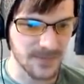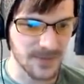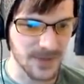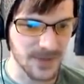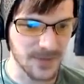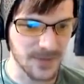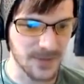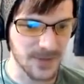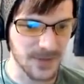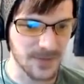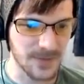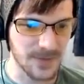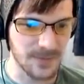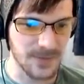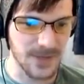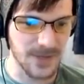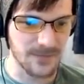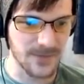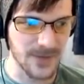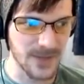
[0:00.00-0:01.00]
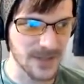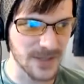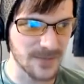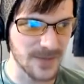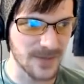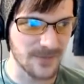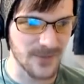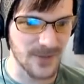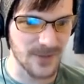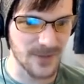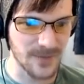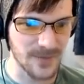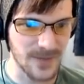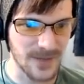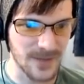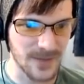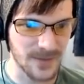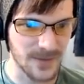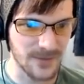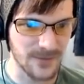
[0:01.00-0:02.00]
Come on, come on, come on. We can reel him in, reel
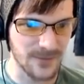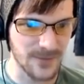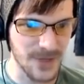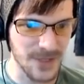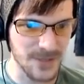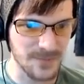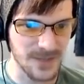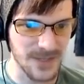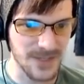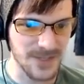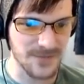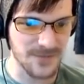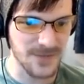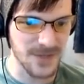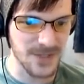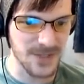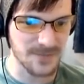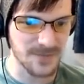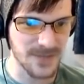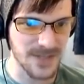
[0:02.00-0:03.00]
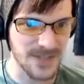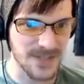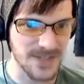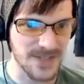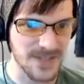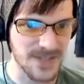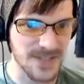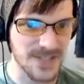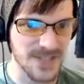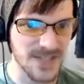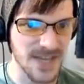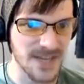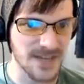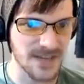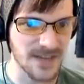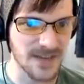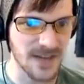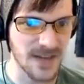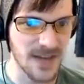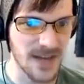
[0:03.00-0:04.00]
him in. Come on, first place, first place. He's a
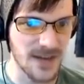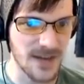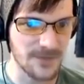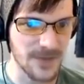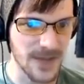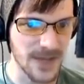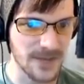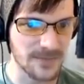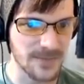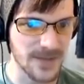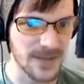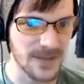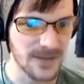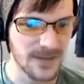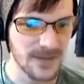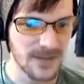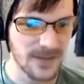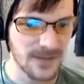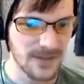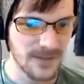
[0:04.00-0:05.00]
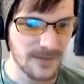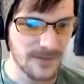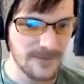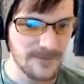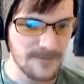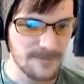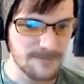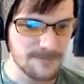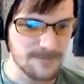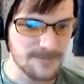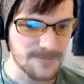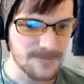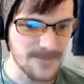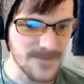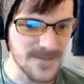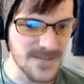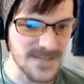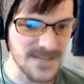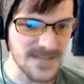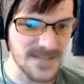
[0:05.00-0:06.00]
second and a half ahead of me.
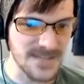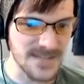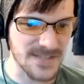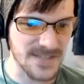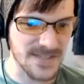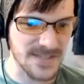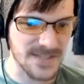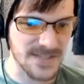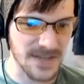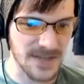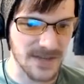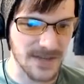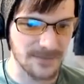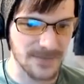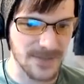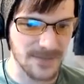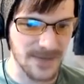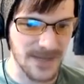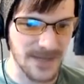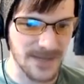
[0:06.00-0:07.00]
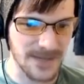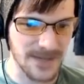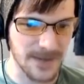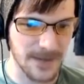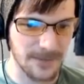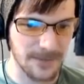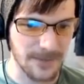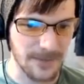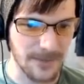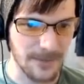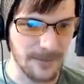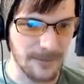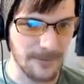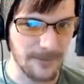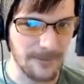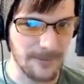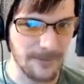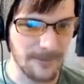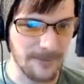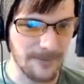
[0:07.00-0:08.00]
Easy time to make up.
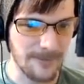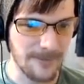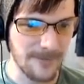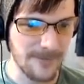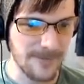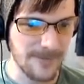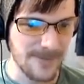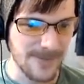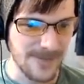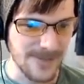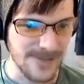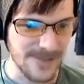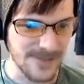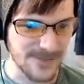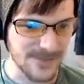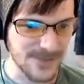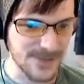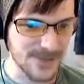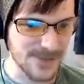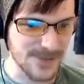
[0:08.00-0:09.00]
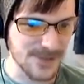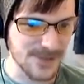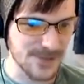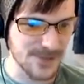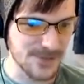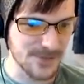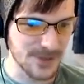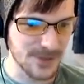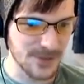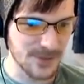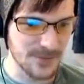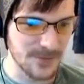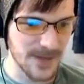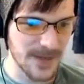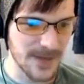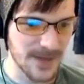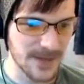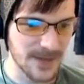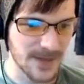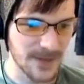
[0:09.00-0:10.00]
I've got you, little
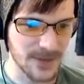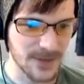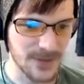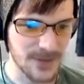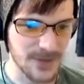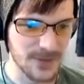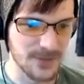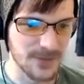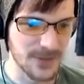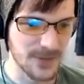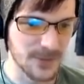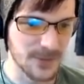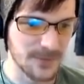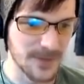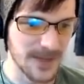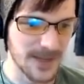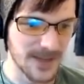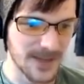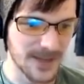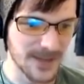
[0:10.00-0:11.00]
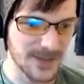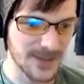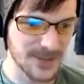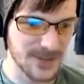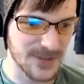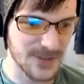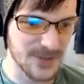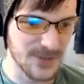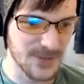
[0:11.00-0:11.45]
man. I got you, little man. I got